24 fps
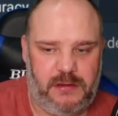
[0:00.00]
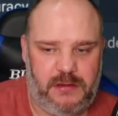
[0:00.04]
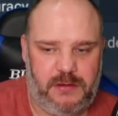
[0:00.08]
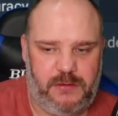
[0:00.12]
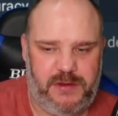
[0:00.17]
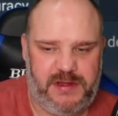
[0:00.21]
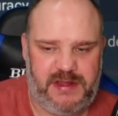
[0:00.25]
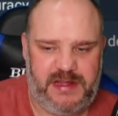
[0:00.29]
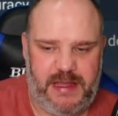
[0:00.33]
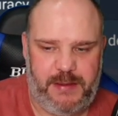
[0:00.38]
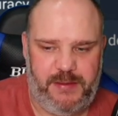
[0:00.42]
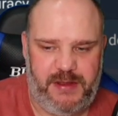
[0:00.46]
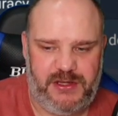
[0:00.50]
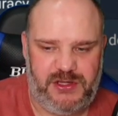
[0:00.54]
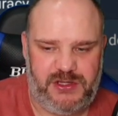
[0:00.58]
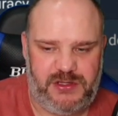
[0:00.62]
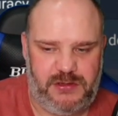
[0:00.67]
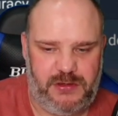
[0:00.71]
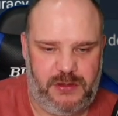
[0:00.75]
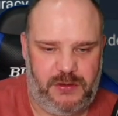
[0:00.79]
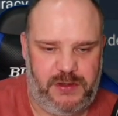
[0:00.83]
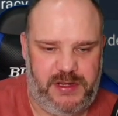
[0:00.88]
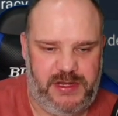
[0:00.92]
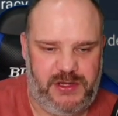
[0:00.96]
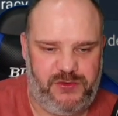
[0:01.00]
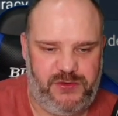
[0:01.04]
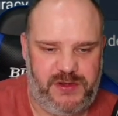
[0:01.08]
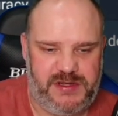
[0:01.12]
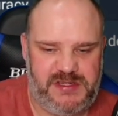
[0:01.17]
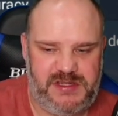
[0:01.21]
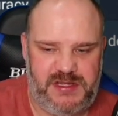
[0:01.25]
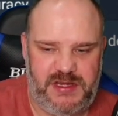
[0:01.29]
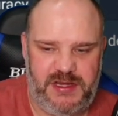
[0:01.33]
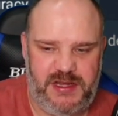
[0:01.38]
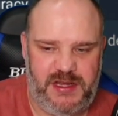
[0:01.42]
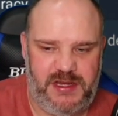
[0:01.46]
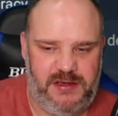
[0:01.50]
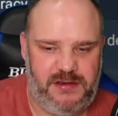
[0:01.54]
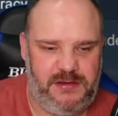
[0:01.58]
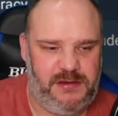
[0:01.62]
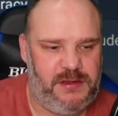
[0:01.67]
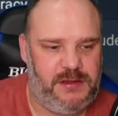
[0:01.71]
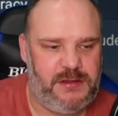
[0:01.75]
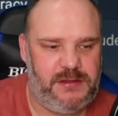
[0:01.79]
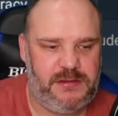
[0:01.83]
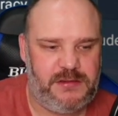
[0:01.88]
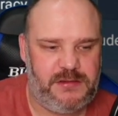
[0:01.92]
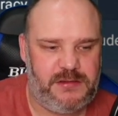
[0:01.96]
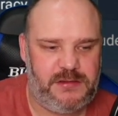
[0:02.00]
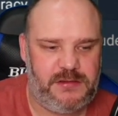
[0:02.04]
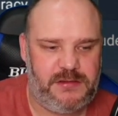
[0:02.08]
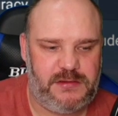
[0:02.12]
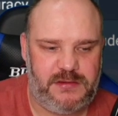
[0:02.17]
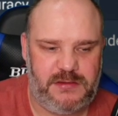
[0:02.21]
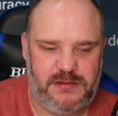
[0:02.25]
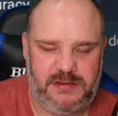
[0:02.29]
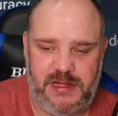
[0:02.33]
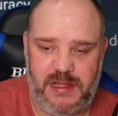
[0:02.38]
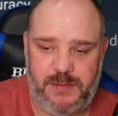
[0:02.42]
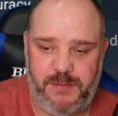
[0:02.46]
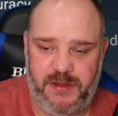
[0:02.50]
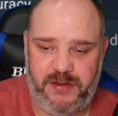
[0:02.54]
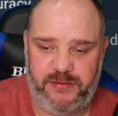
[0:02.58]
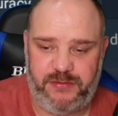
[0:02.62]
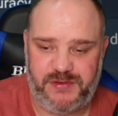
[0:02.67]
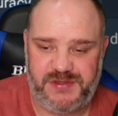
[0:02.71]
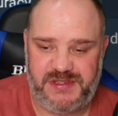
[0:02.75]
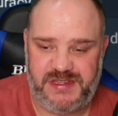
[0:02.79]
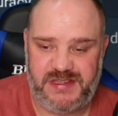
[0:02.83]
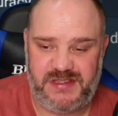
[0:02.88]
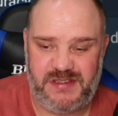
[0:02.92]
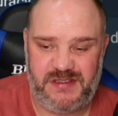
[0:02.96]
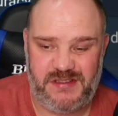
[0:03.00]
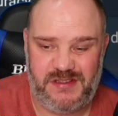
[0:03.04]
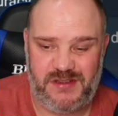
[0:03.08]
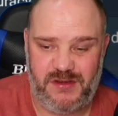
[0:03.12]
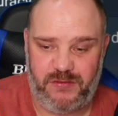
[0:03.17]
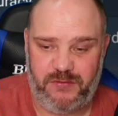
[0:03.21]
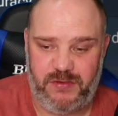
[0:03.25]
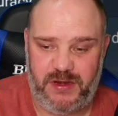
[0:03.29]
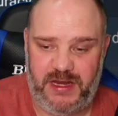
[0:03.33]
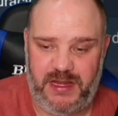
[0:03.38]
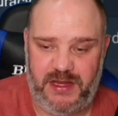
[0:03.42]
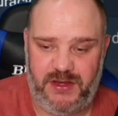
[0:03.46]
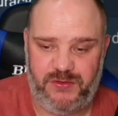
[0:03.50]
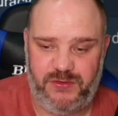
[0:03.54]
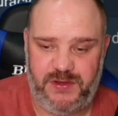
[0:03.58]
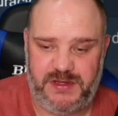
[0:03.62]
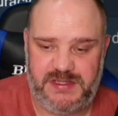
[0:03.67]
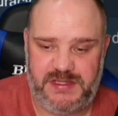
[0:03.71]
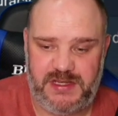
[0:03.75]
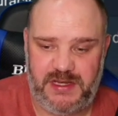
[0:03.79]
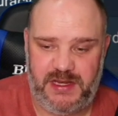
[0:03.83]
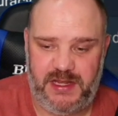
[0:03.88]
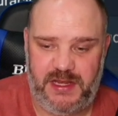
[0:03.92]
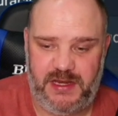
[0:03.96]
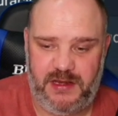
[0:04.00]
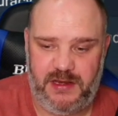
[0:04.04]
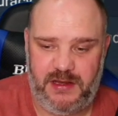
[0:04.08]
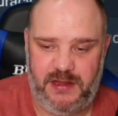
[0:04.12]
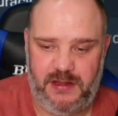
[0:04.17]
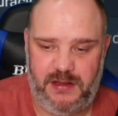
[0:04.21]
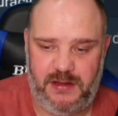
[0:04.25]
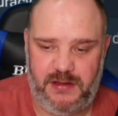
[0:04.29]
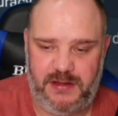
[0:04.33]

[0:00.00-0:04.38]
Crit damage, not interested in. Debuff resistance, not really interested in.